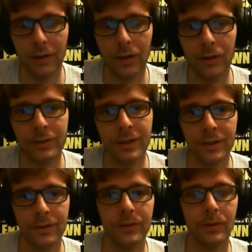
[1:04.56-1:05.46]

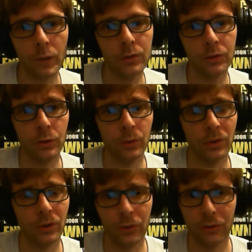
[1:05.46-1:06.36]
artists, there were stalls with
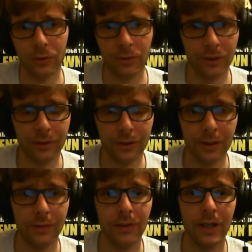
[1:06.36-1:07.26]
all sorts of
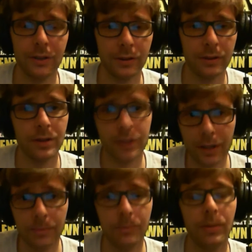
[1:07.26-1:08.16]
alternative fashion,
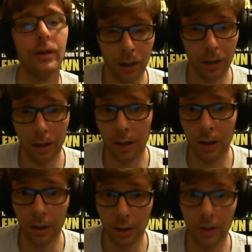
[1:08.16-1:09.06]
steampunk,
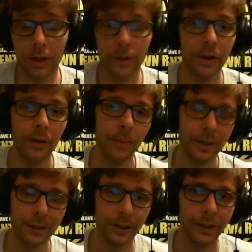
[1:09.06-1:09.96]
a lot going on
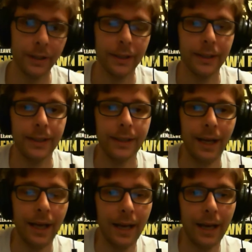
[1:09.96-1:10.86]
basically.
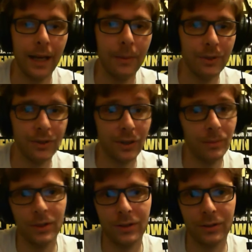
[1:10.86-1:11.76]
Um, so
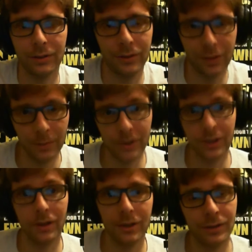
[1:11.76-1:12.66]
much, too much to
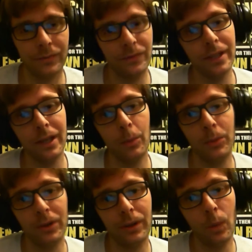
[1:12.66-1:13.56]
go into the video.
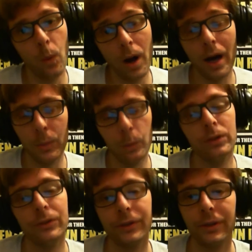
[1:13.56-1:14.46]
But what I
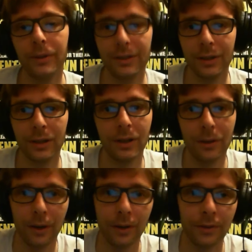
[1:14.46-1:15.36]
will do is I'll go,
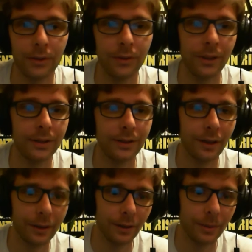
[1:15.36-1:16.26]
I'll go through a few things that
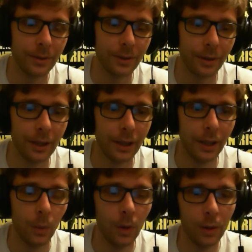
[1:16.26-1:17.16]
I got up to
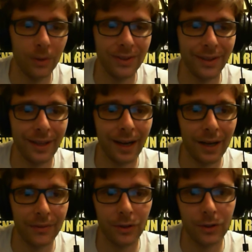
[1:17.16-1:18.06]
while I was there.
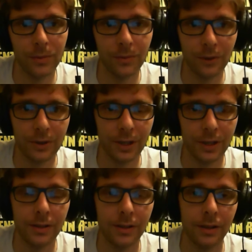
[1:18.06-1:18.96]
I've got some
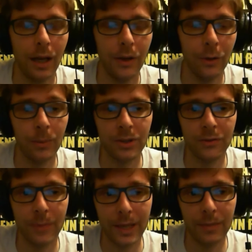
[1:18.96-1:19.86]
footage, uh, not much of
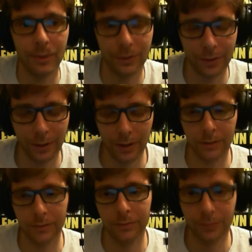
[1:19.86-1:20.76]
me, but uh,
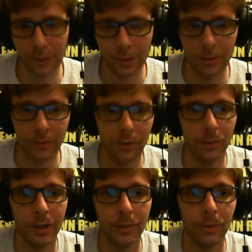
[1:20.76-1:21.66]
some of other
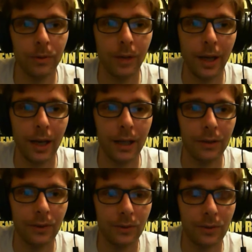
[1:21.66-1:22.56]
people and
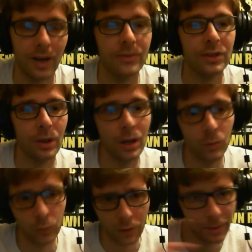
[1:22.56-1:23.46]
photographs. So I'll
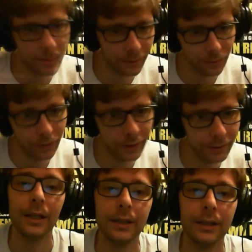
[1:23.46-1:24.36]
roll them in for
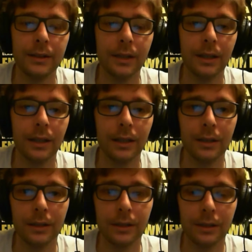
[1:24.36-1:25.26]
you, and uh,
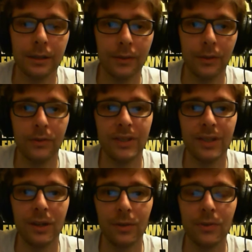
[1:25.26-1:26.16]
you can have a look for
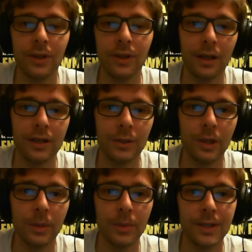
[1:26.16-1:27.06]
yourselves, uh, see what
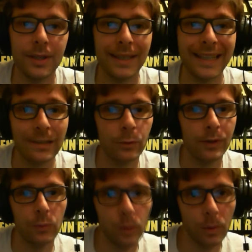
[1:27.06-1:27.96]
you're missing. It is running
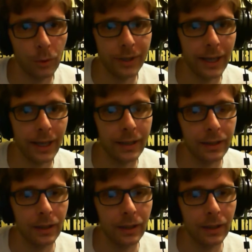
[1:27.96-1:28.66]
for one more day,